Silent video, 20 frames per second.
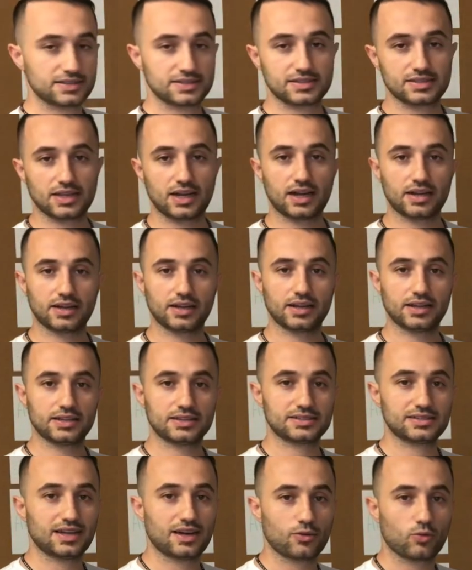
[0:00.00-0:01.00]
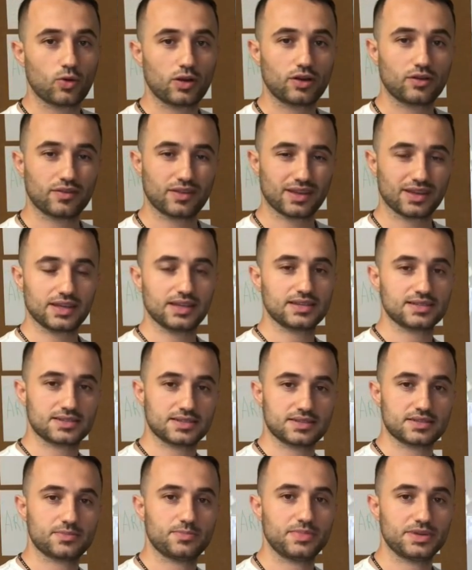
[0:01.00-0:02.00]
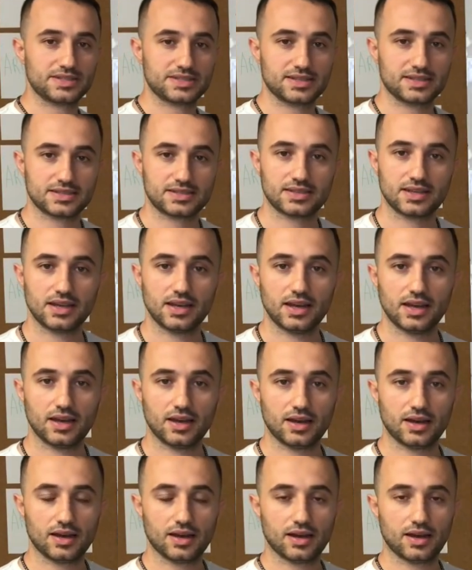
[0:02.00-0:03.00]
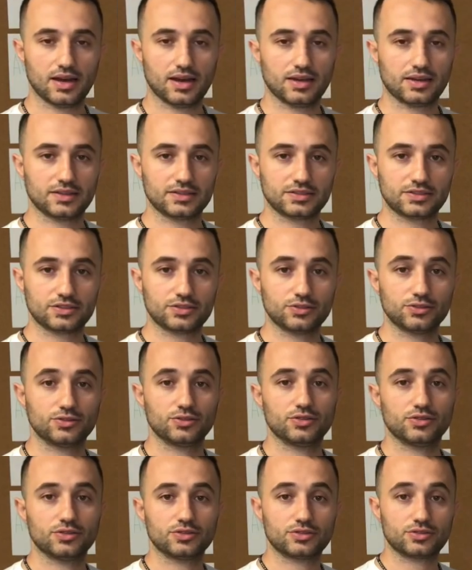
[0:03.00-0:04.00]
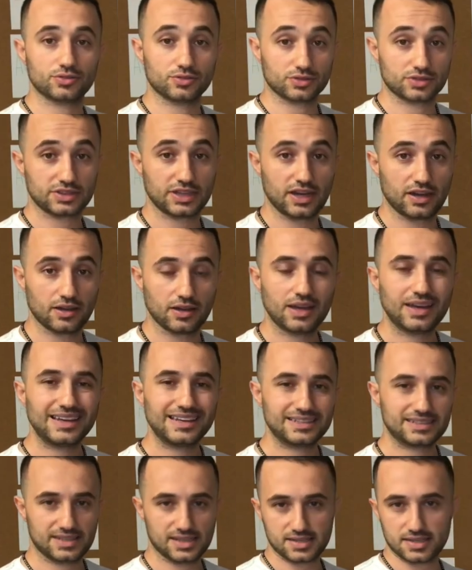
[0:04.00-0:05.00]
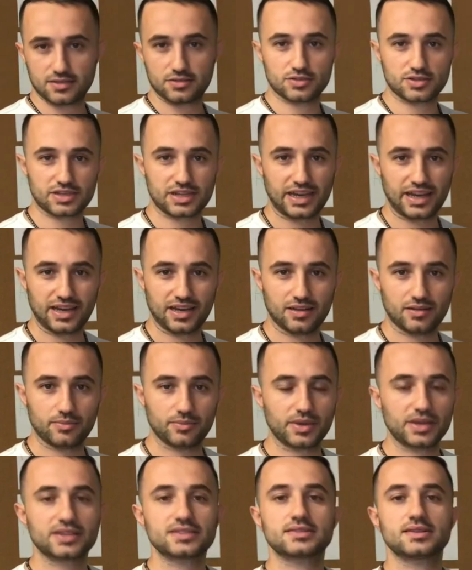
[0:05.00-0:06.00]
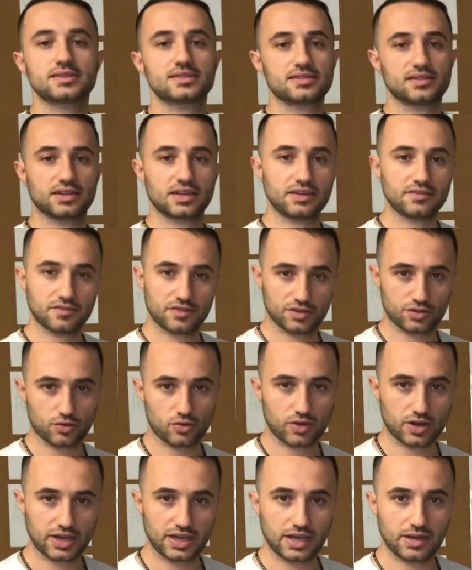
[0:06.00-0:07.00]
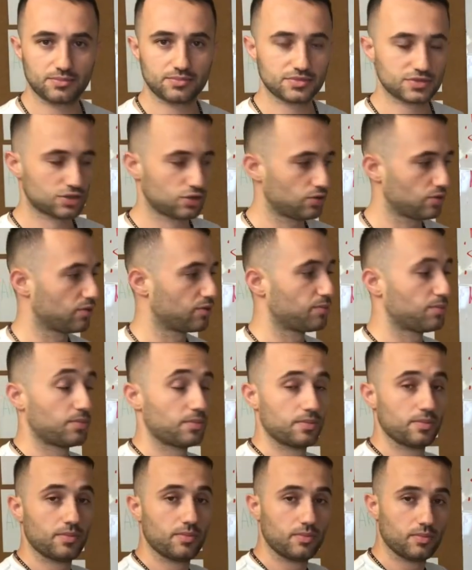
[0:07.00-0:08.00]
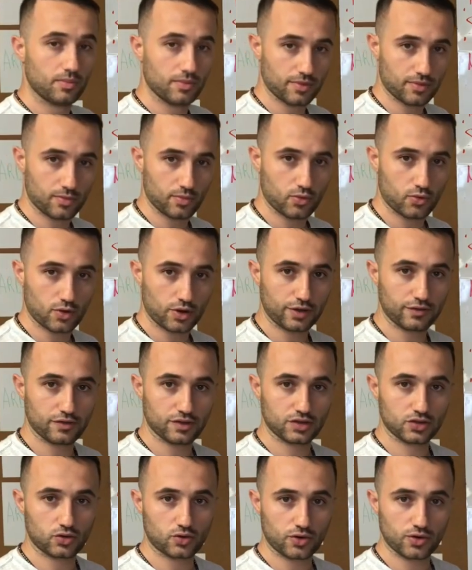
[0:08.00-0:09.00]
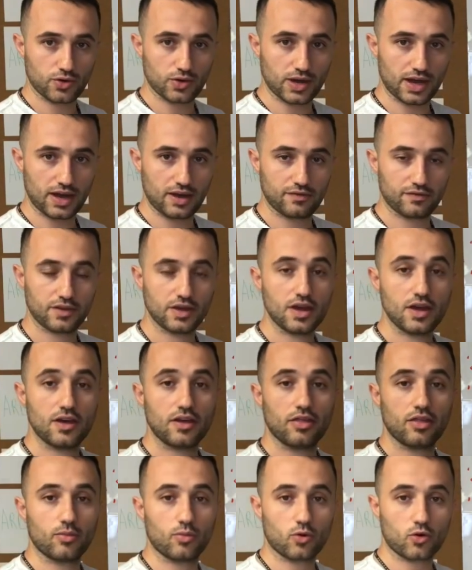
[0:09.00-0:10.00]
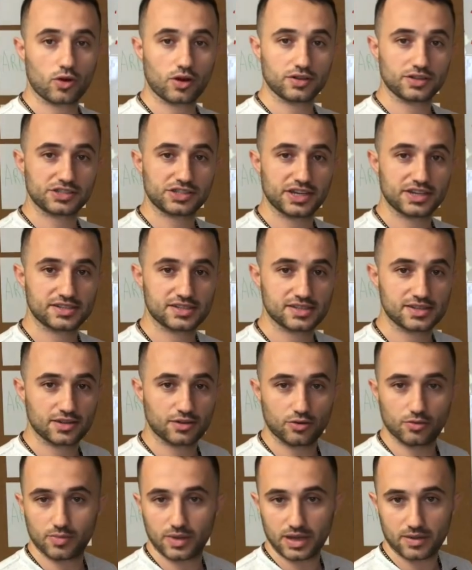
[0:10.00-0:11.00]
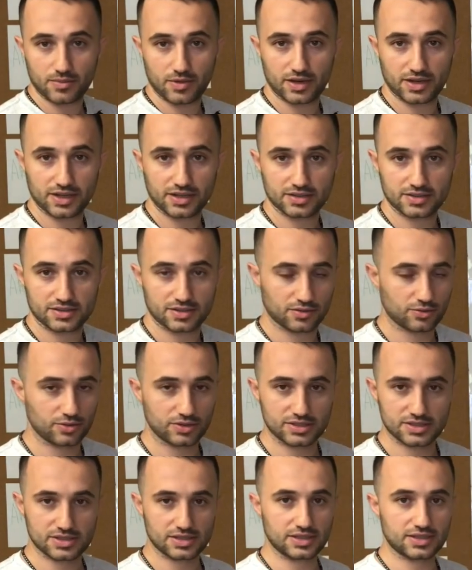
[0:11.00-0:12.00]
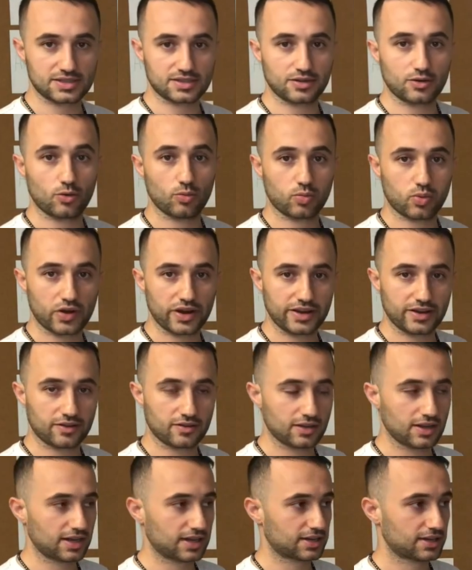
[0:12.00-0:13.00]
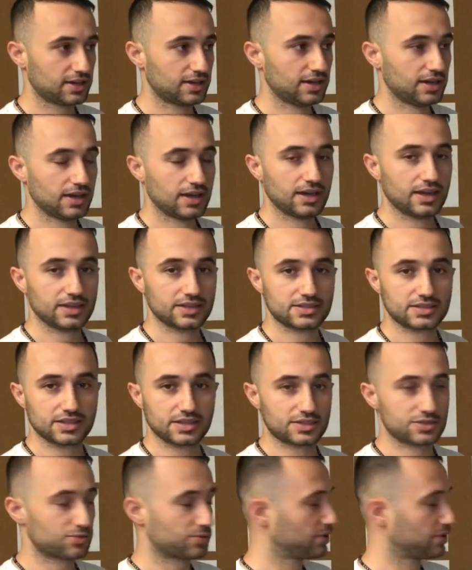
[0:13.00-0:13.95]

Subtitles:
not one of the easiest business to sell. It's easy to scale because it's an inventory game. So the more inventory you have, the more are the chances that you make money. So it's a no-brainer. Like, it's